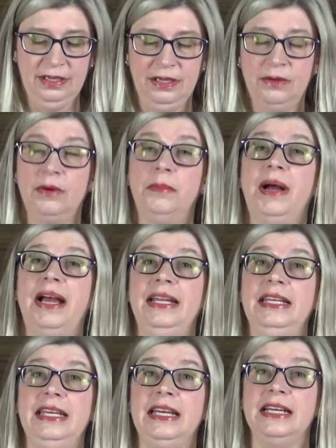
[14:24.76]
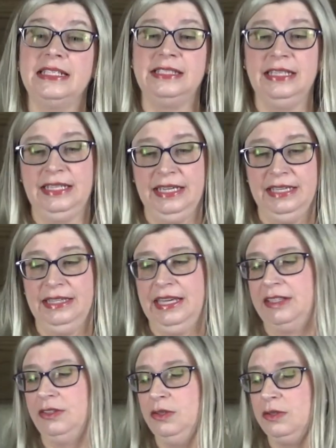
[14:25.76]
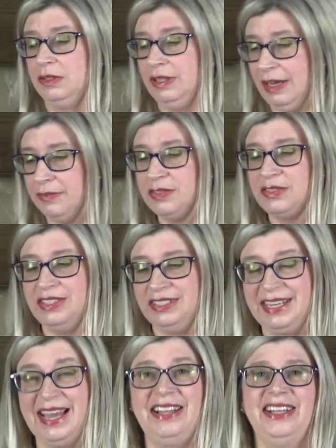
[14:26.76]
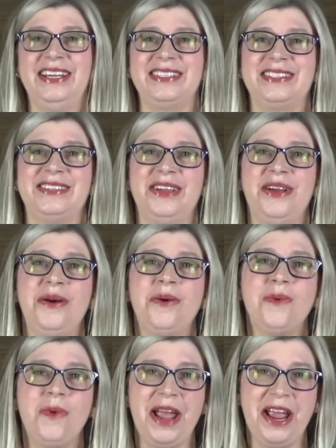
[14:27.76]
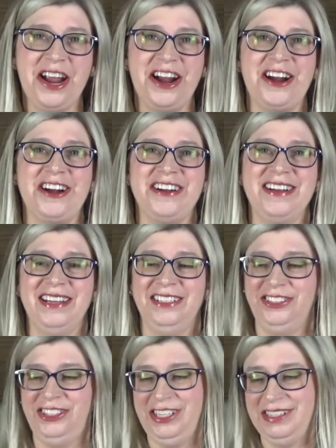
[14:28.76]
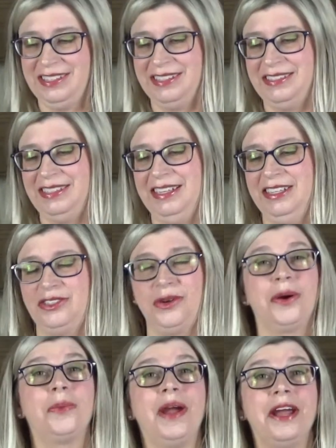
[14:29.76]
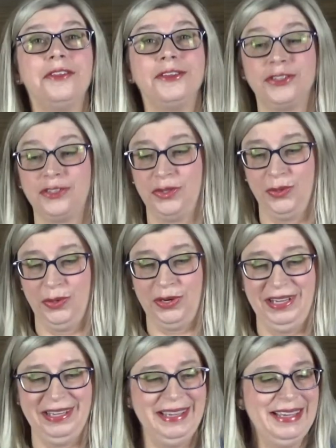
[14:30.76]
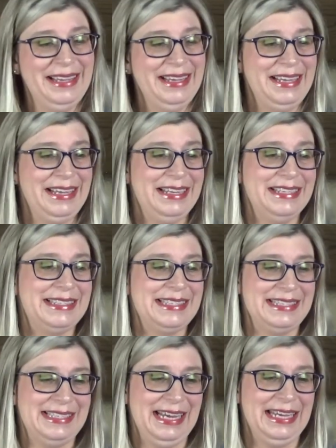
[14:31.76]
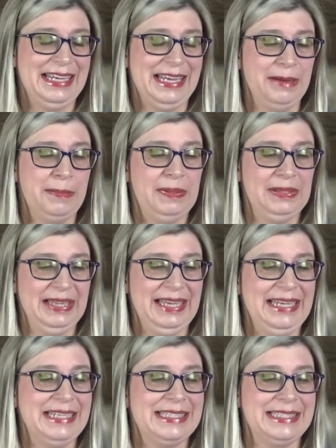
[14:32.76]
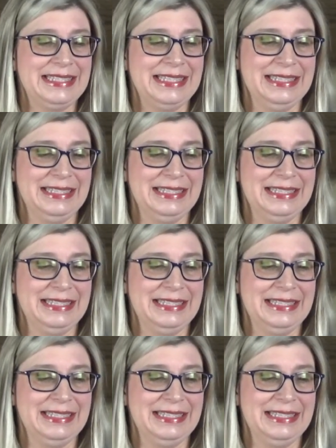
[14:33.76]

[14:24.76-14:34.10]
reminding us again that Luke loves to tell us where Jesus is or where the story is taking place.